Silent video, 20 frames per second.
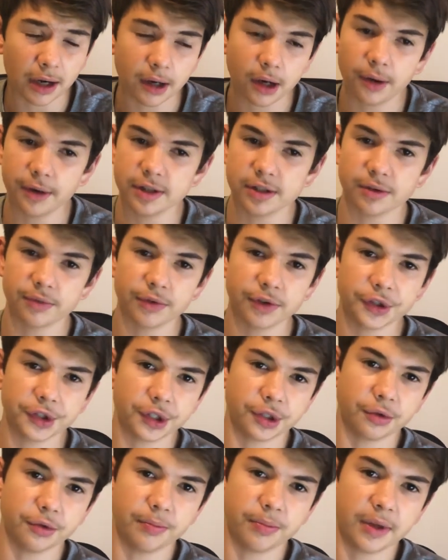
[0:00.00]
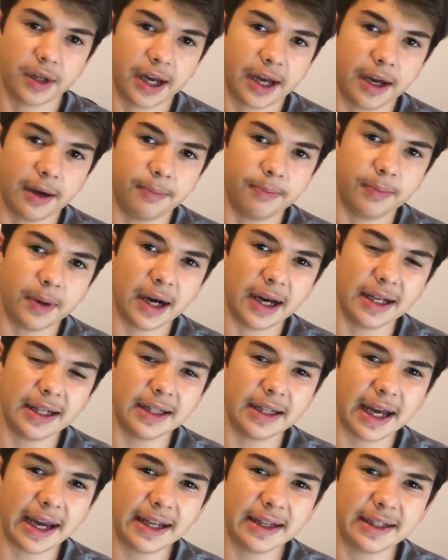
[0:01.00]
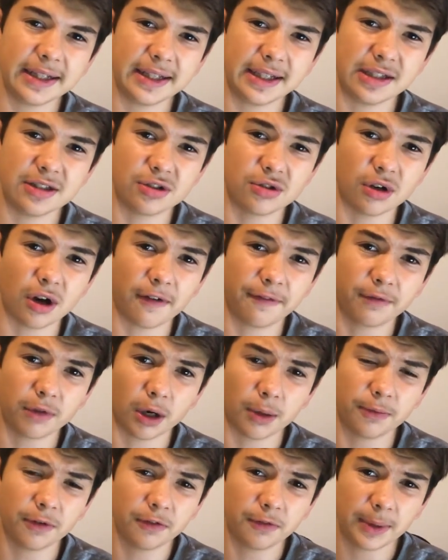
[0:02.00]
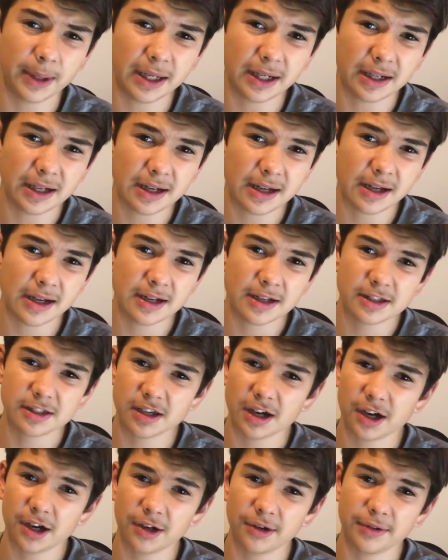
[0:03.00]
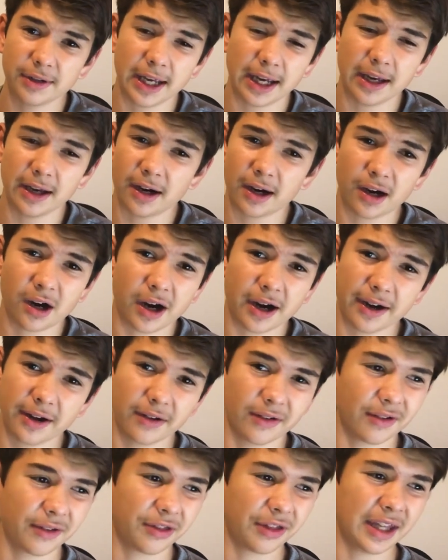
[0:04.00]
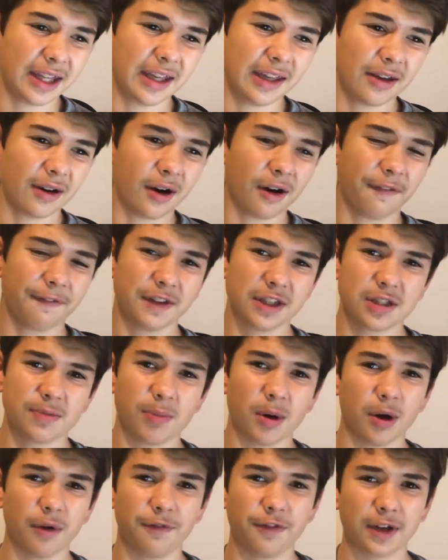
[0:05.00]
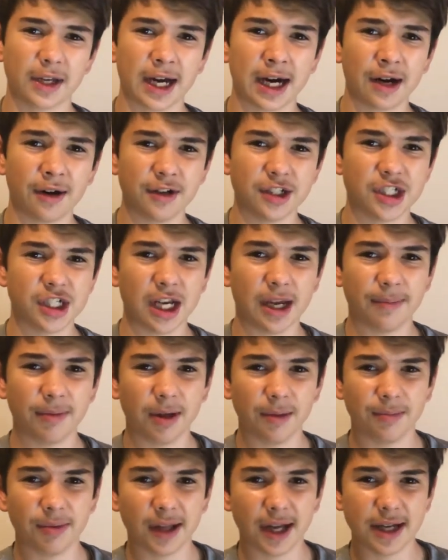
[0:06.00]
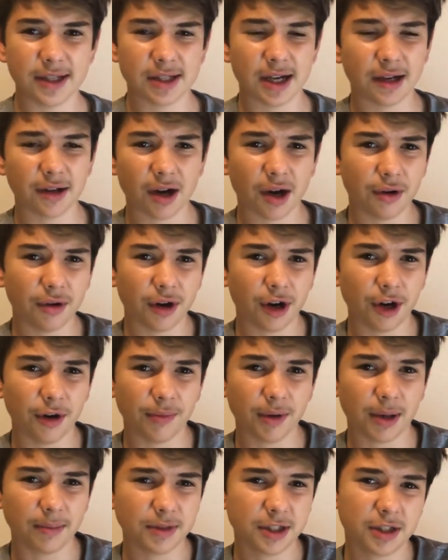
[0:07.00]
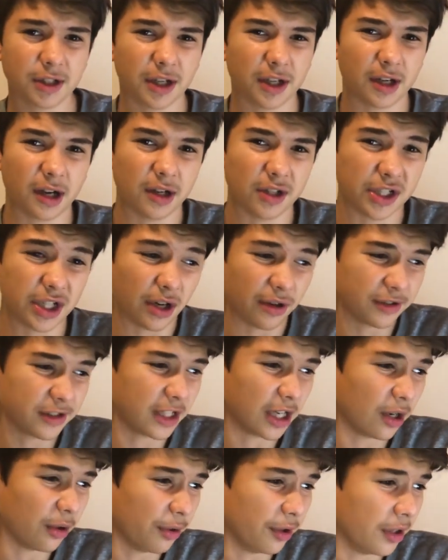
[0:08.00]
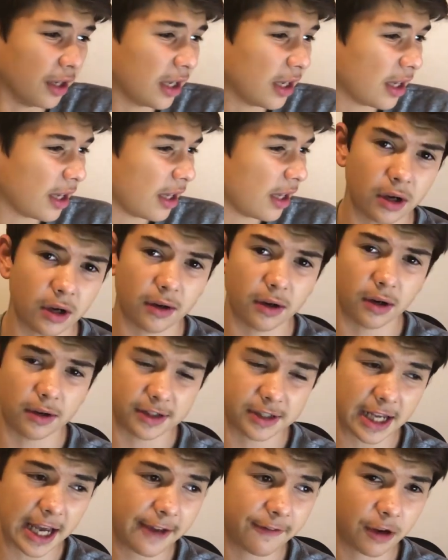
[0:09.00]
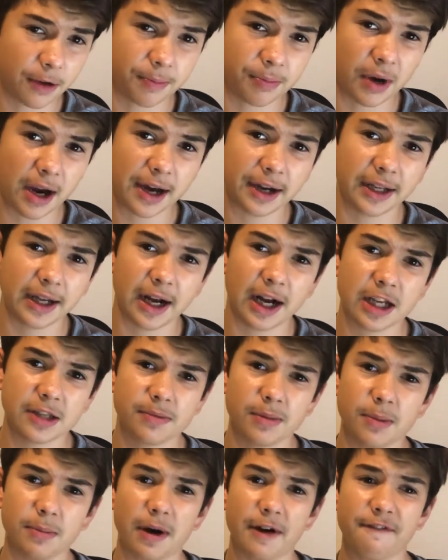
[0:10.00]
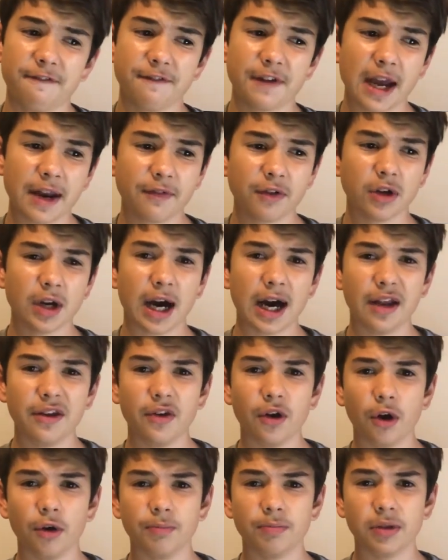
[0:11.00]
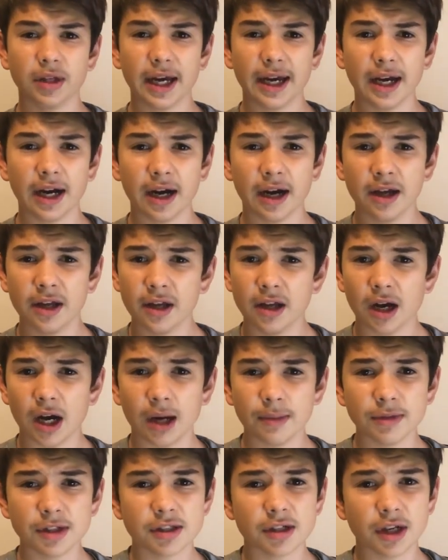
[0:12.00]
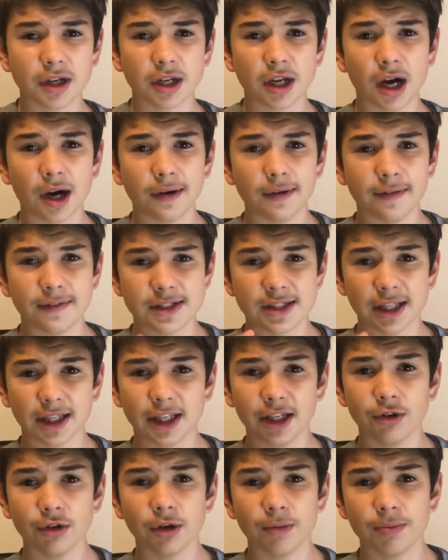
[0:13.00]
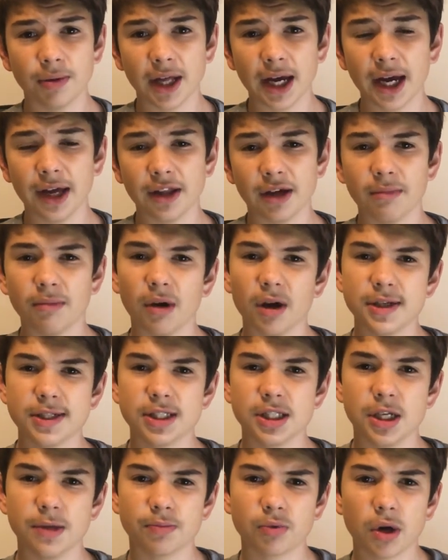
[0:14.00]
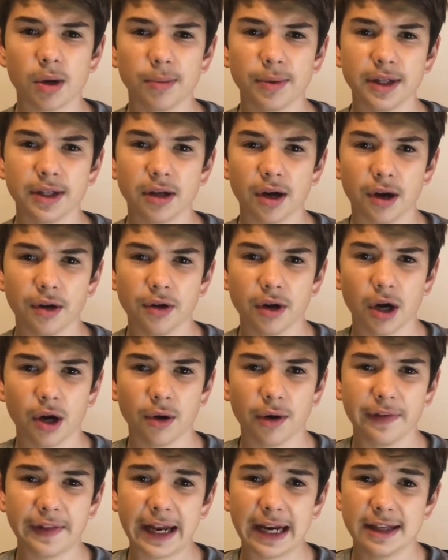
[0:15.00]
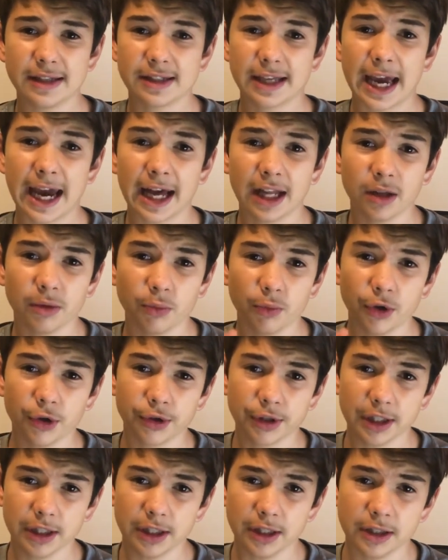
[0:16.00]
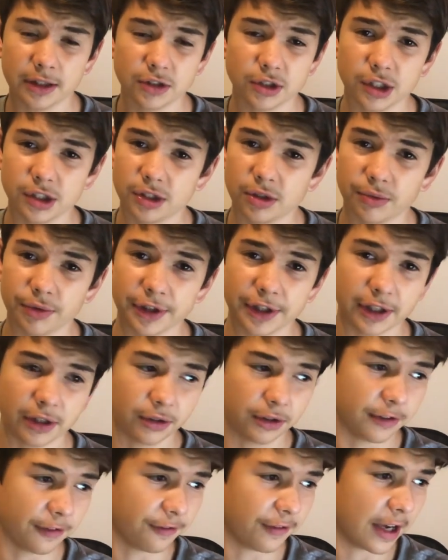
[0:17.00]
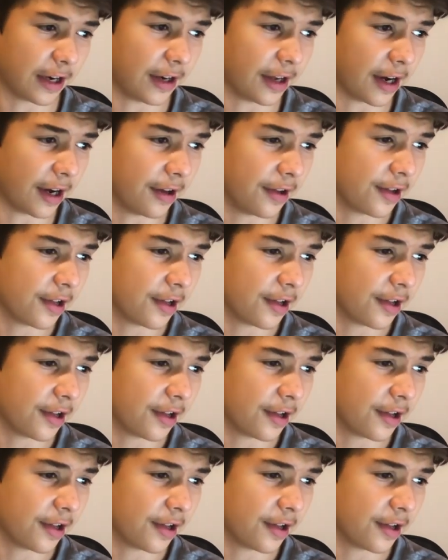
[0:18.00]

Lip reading: I know he's a really good player, but lately he's dropped off a bit. So yeah, thinking off the spot for current champion players, I don't know, but I'm just going to go Joel Selwood. Oh, Xavier Brownie asked me my favourite unknown player. I'm just going to go with a St Kilda player that most of you probably don't know, and that is Callum Wilkie, just a really good defender.